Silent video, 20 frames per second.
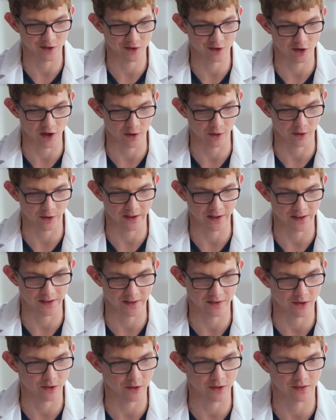just generally
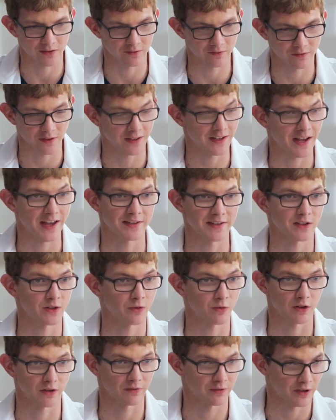doing
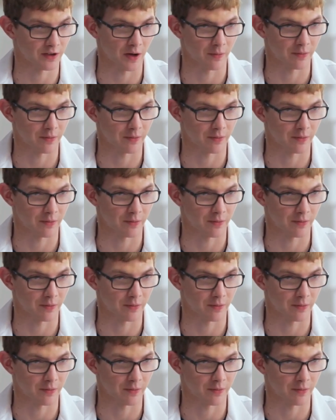fantastic work for